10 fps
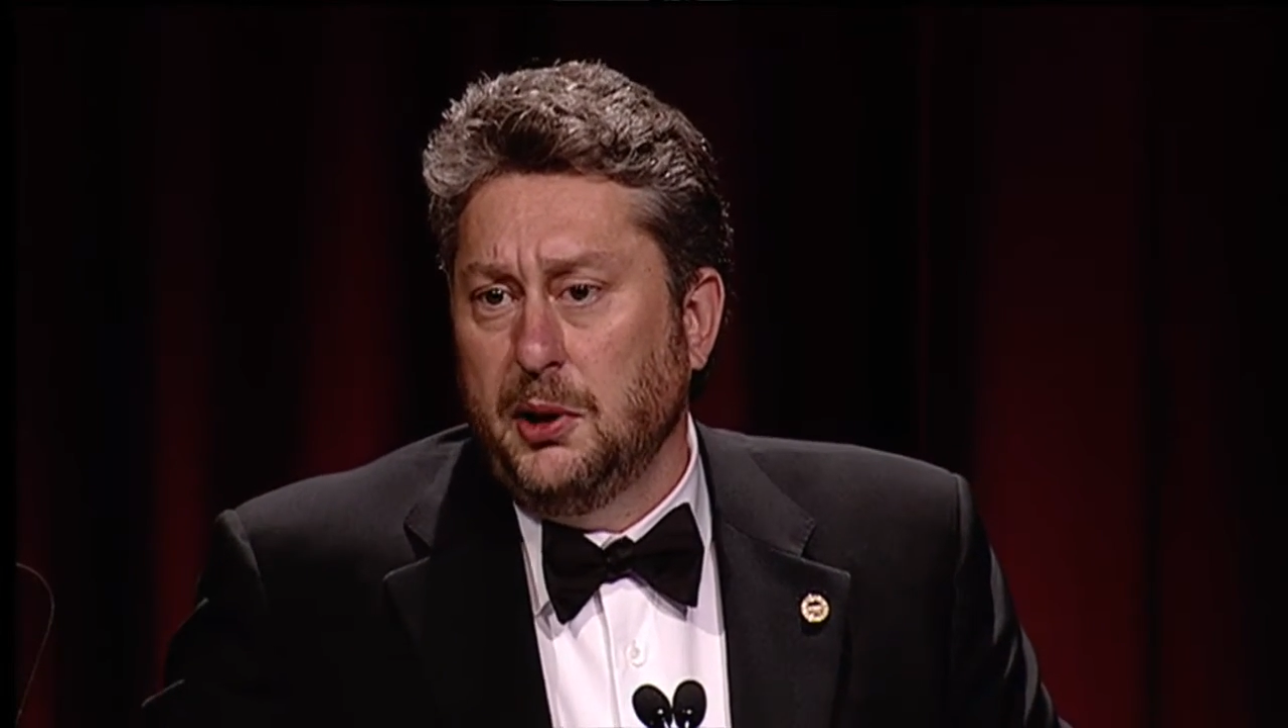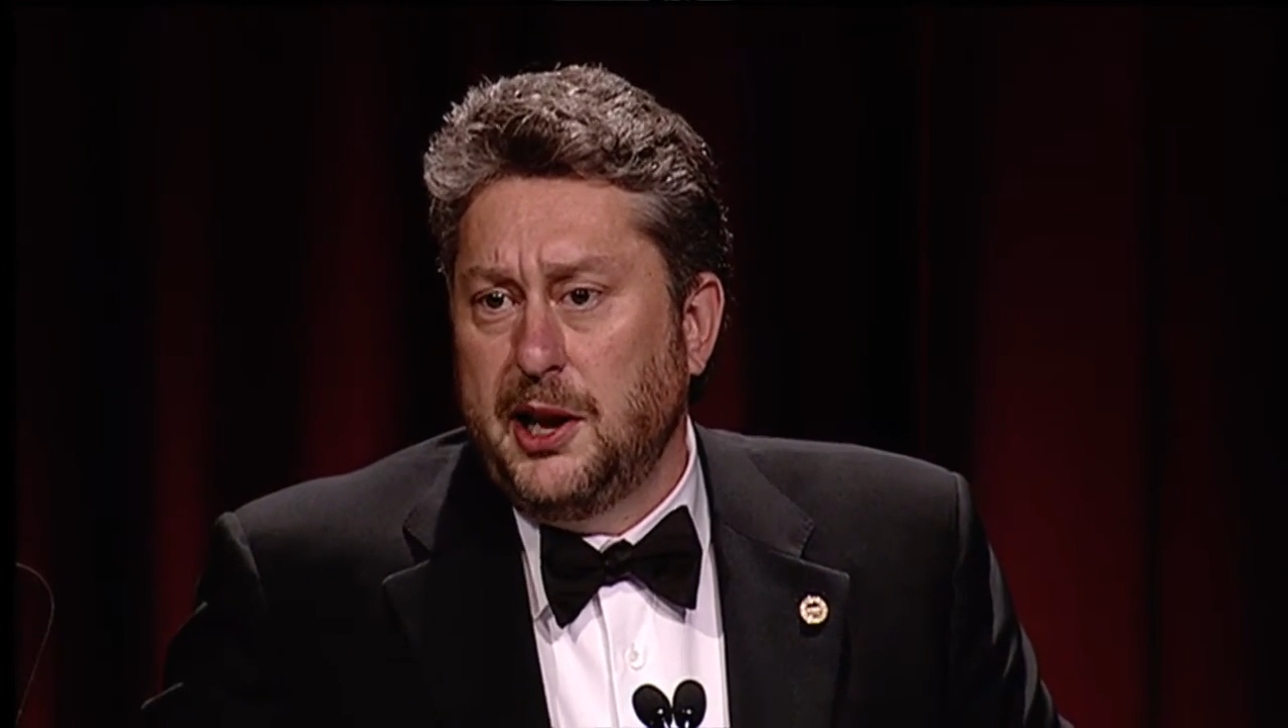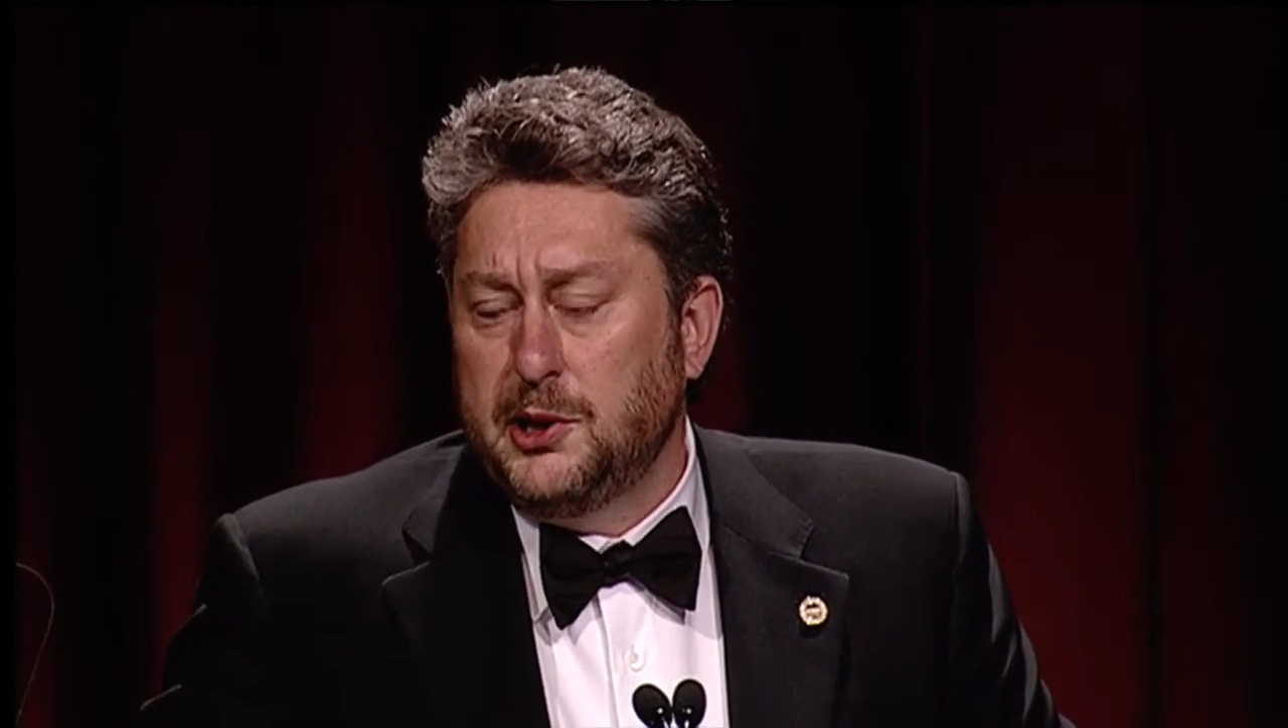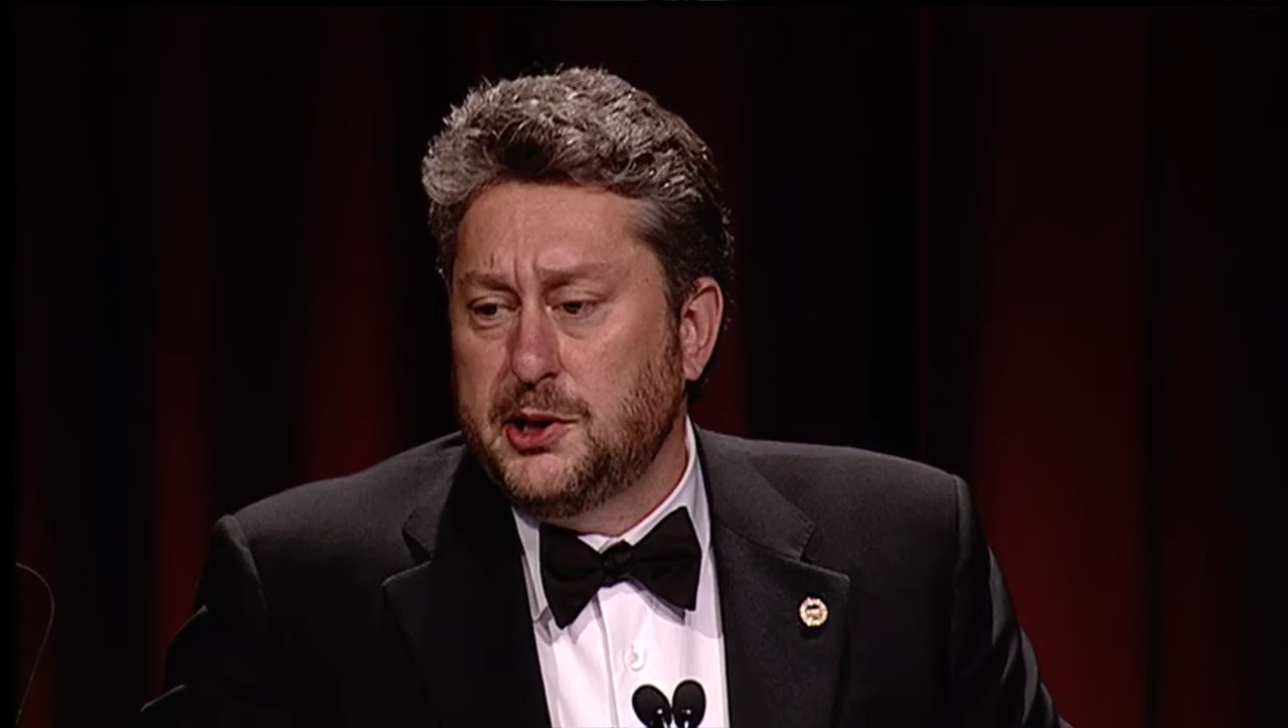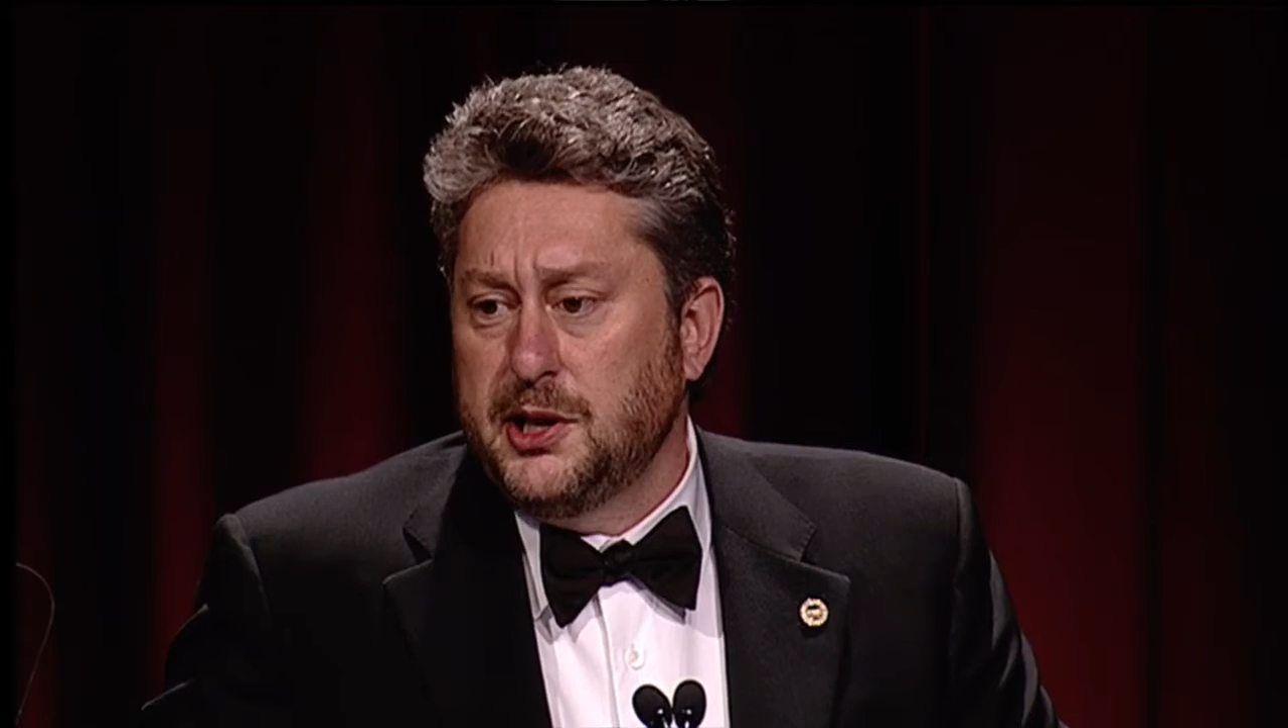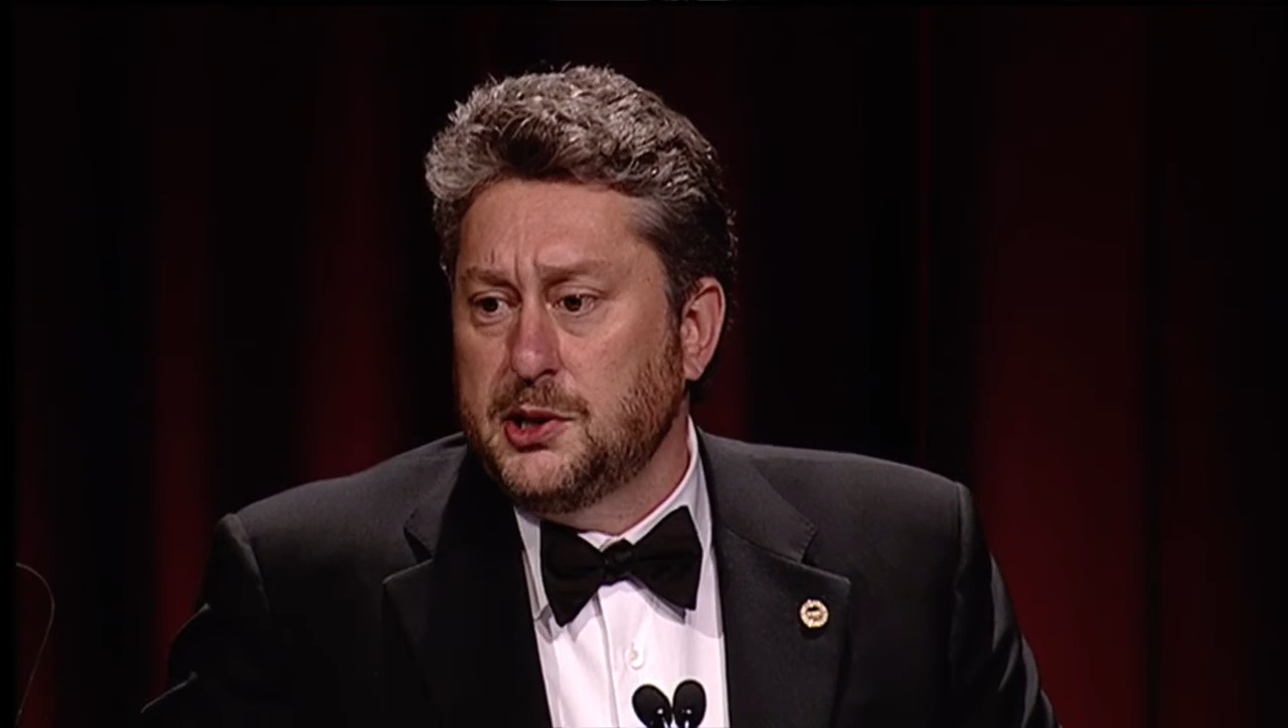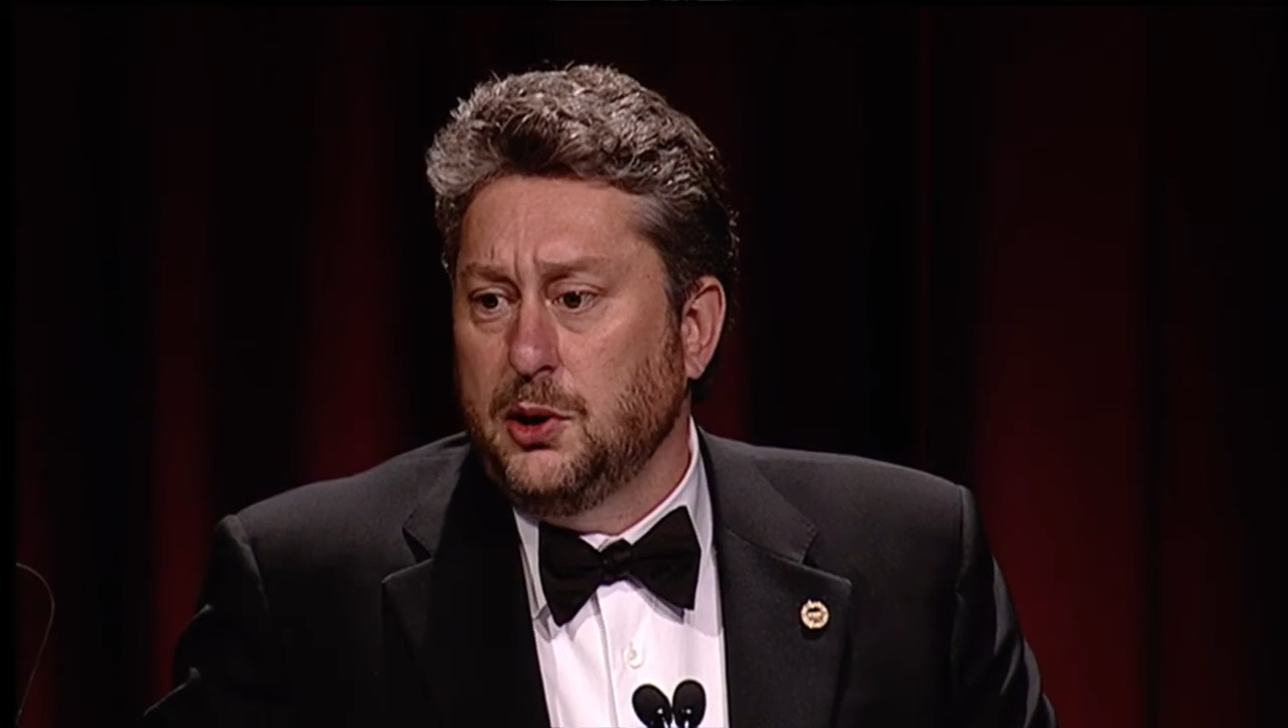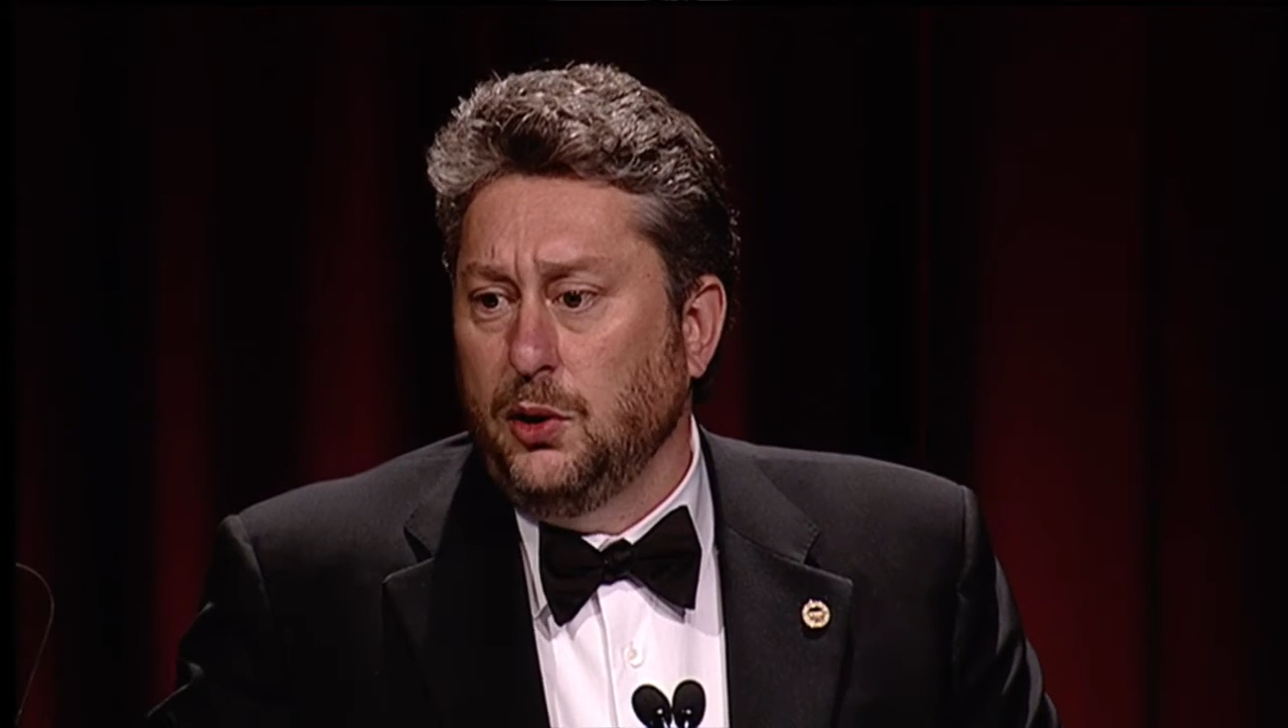energy is no